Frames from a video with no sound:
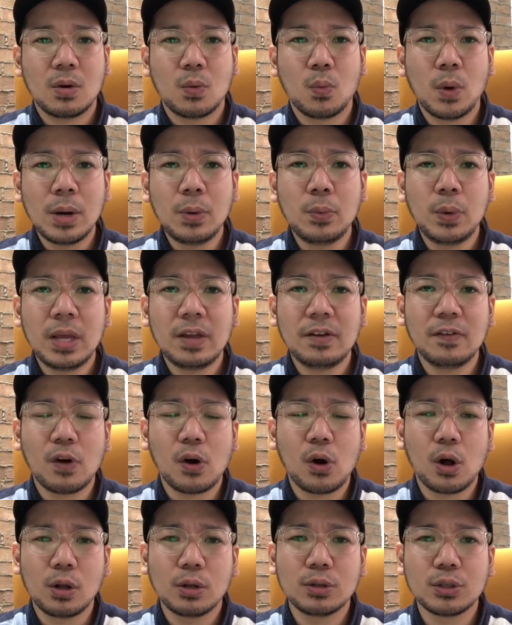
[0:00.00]
One way
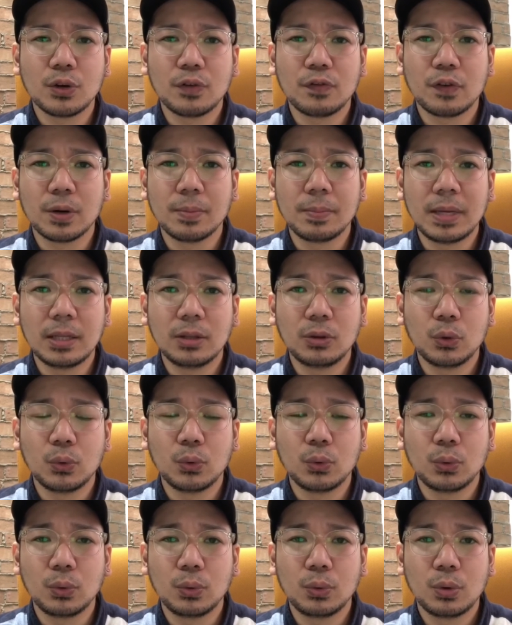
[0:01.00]
also for me
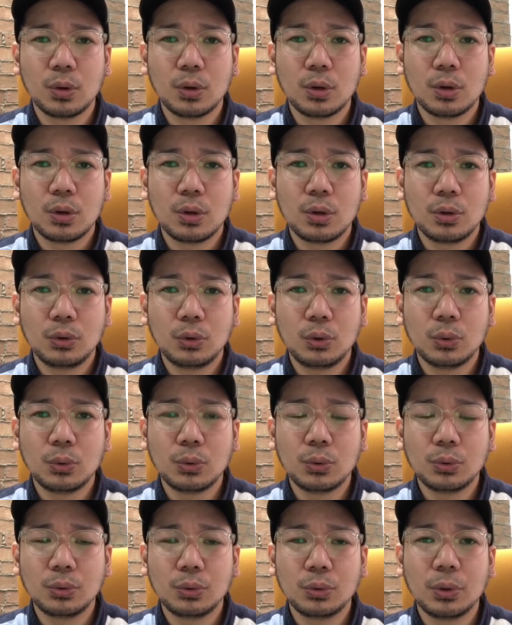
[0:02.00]
to
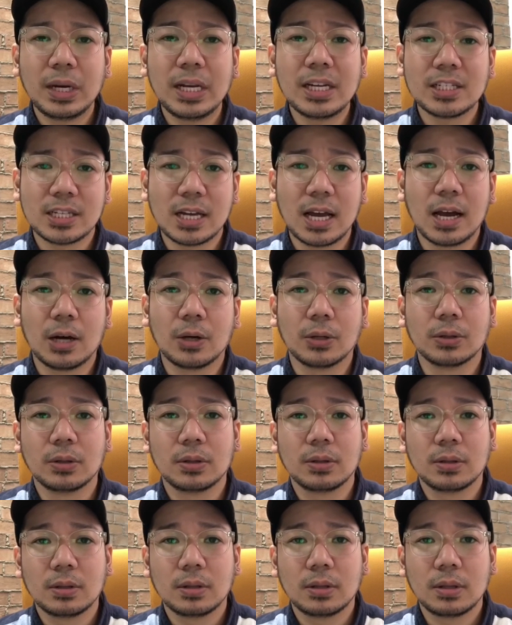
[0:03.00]
reach out
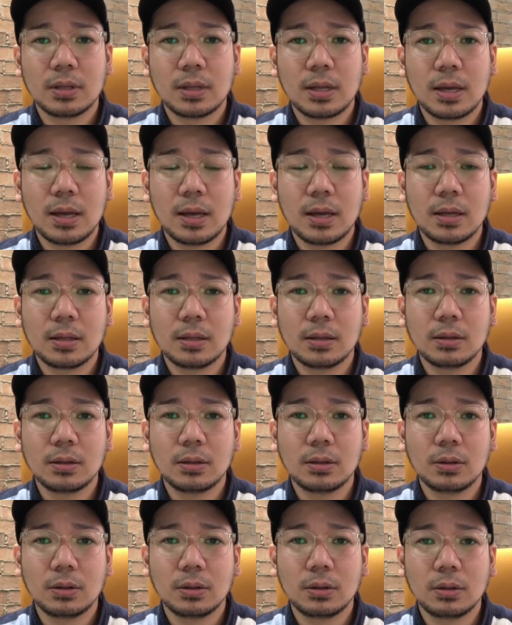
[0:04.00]
and
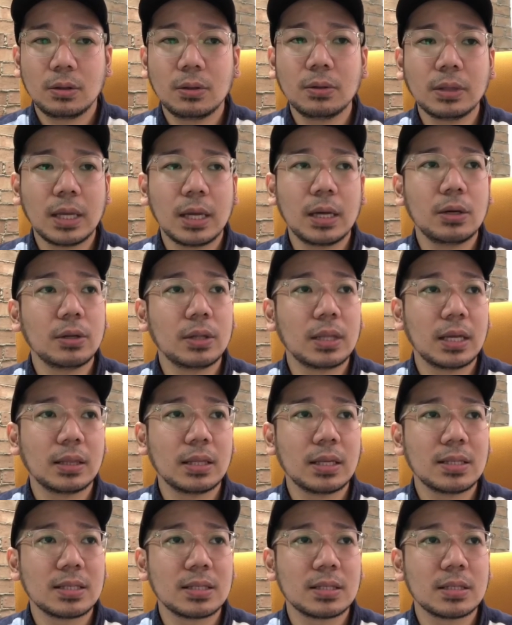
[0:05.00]
to tell you
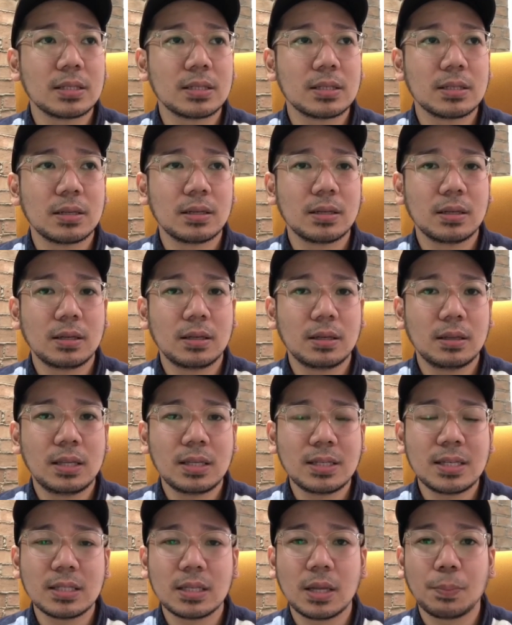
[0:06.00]
that this
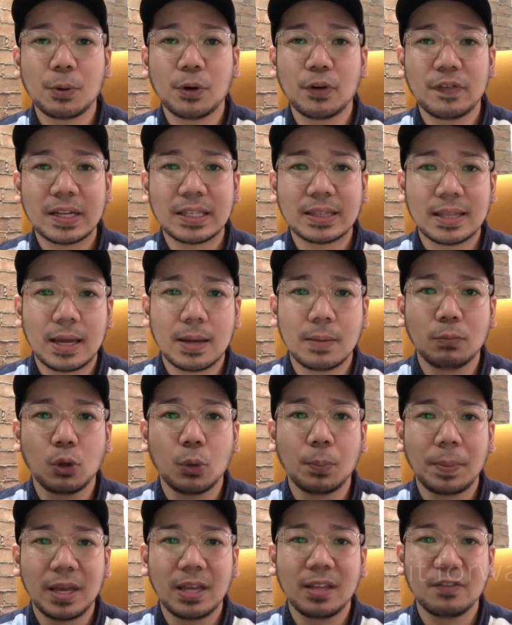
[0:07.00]
is the perfect time
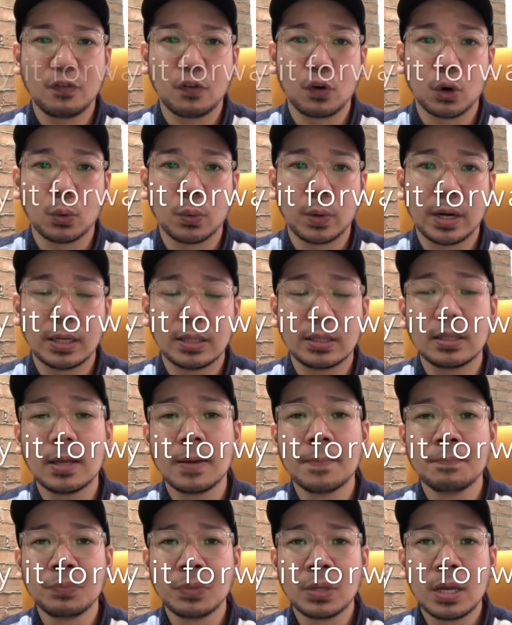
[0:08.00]
to pay it forward
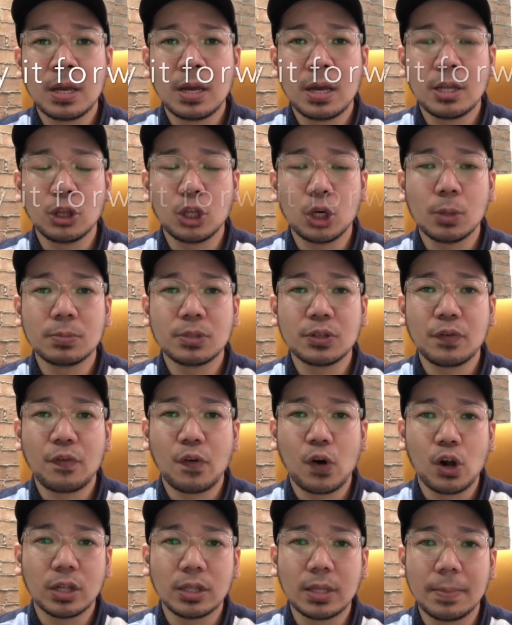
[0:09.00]
in terms
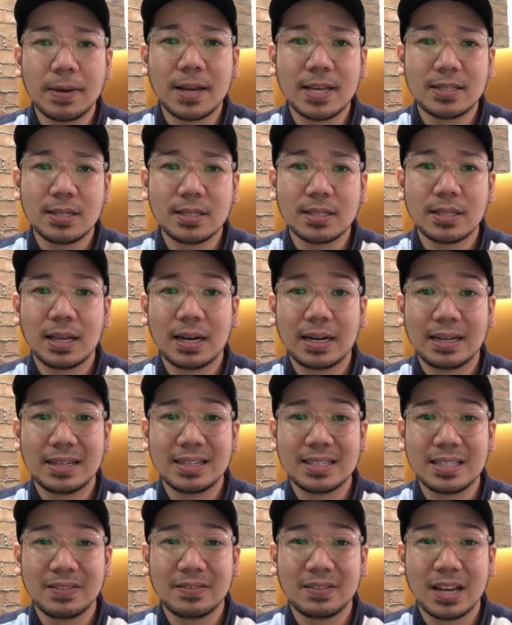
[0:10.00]
of all blessings na
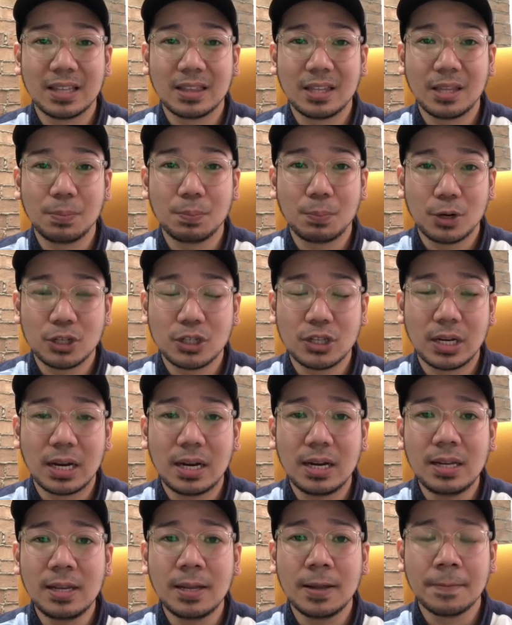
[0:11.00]
nare-receive natin
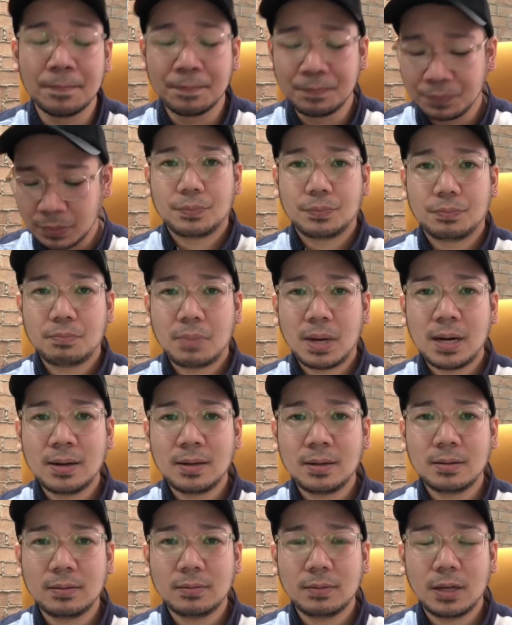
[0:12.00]
personally.
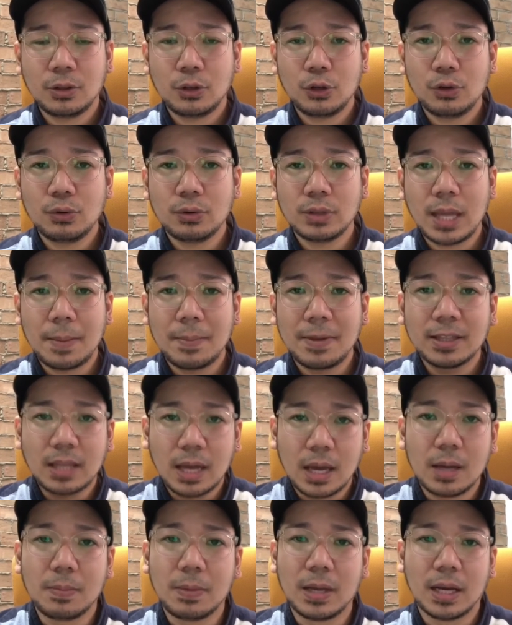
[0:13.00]
Parang ito yung tamang
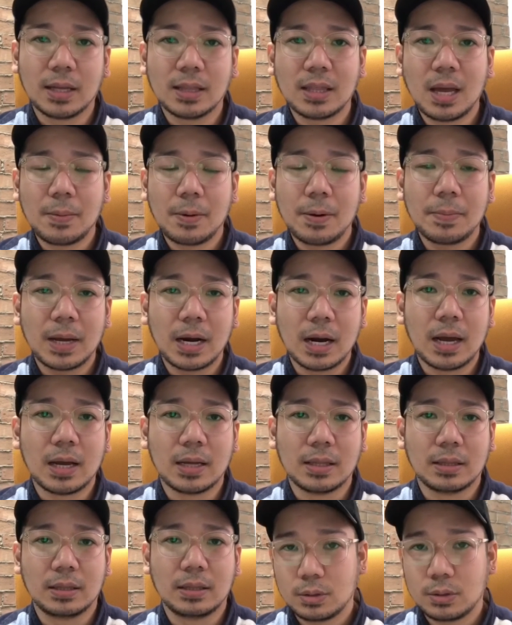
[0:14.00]
timing at tamang
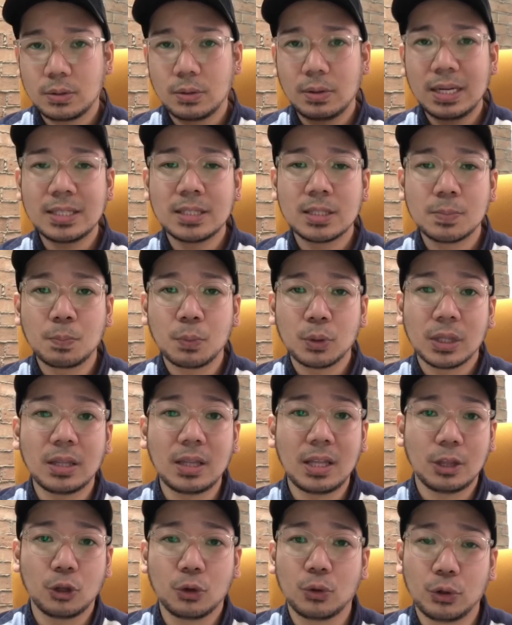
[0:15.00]
paraan. So let's put
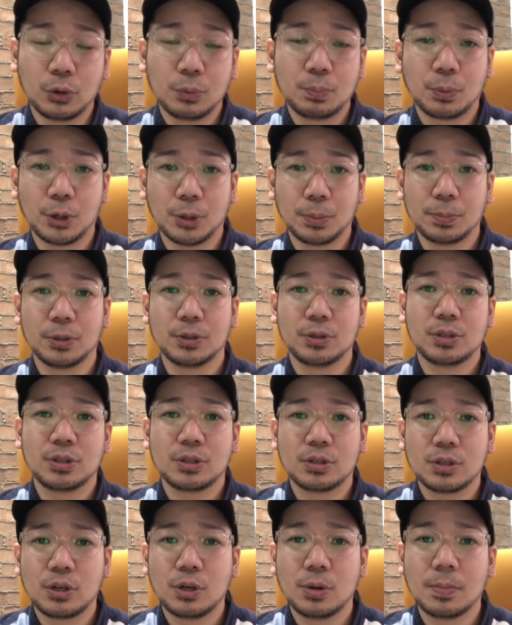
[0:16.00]
it into good
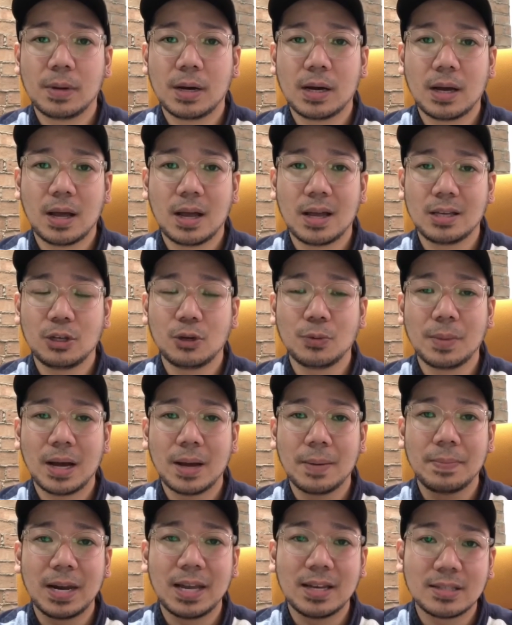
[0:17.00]
purpose, yung
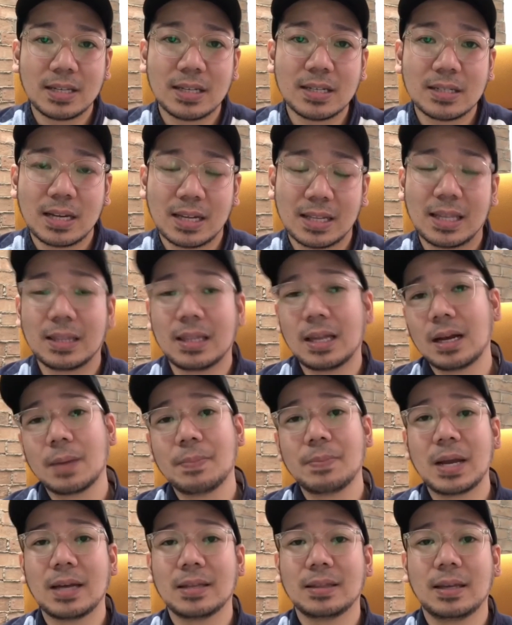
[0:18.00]
mga blessings na
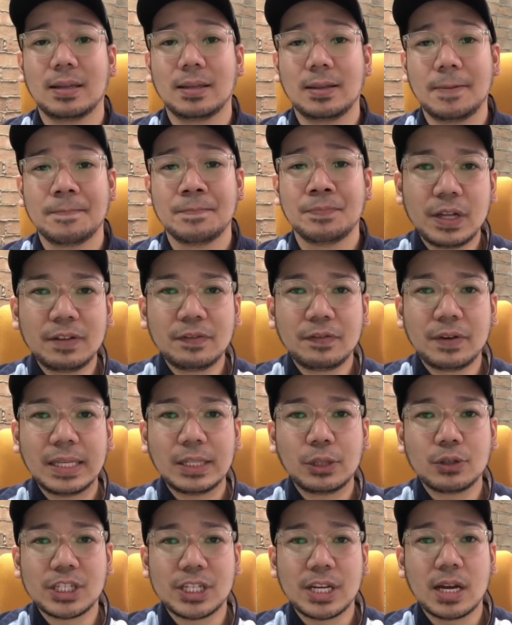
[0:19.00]
tatanggap natin. Feel
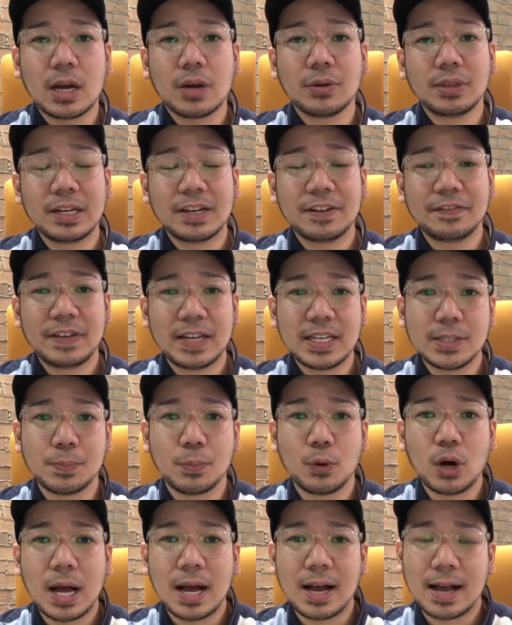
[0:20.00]
free to check out their
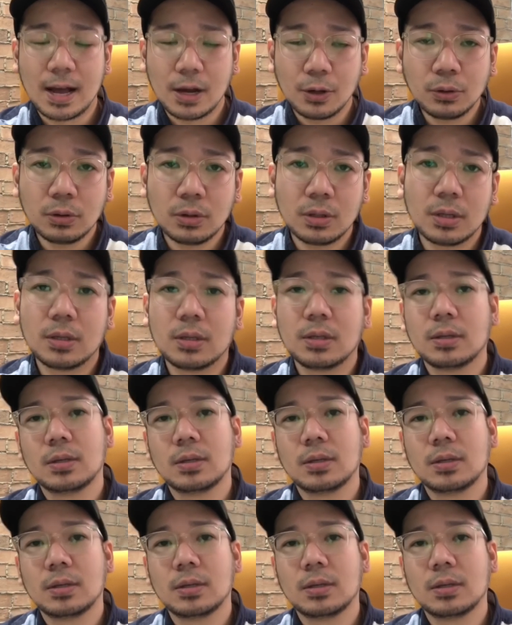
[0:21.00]
Facebook account.